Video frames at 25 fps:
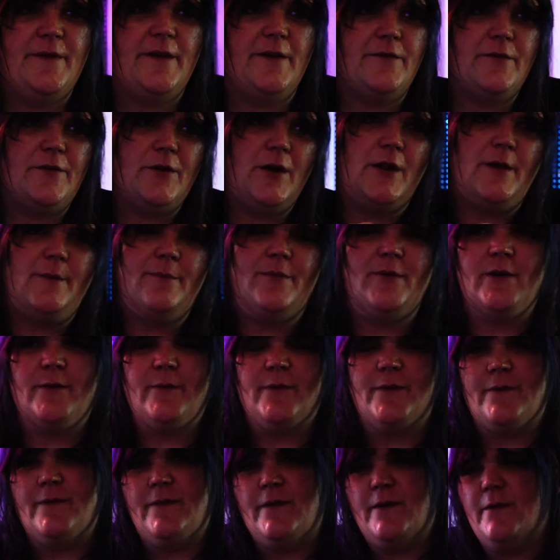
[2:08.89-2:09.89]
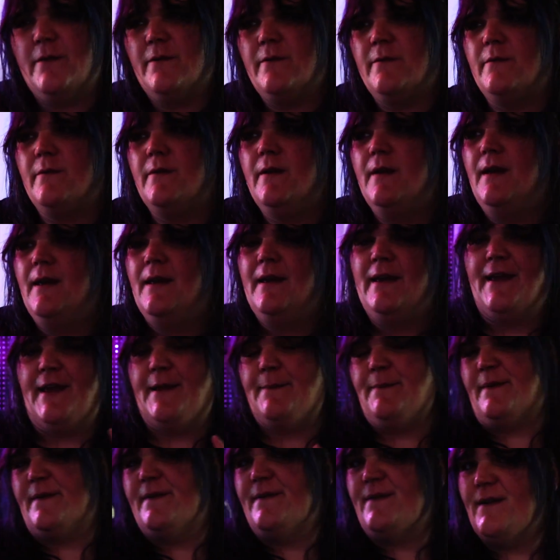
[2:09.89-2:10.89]
You have GoPro with a few,
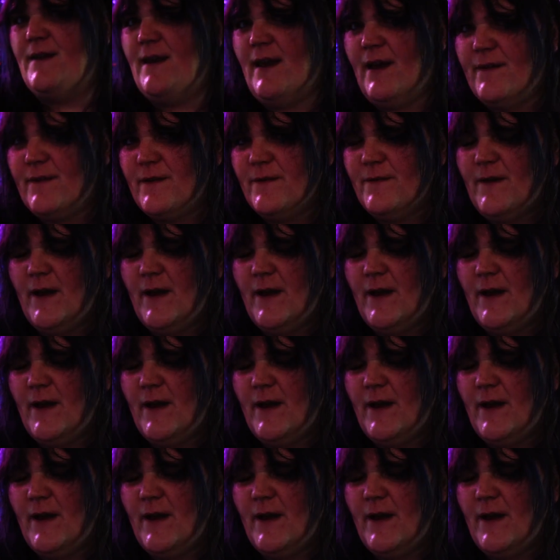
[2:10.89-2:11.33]
APC has a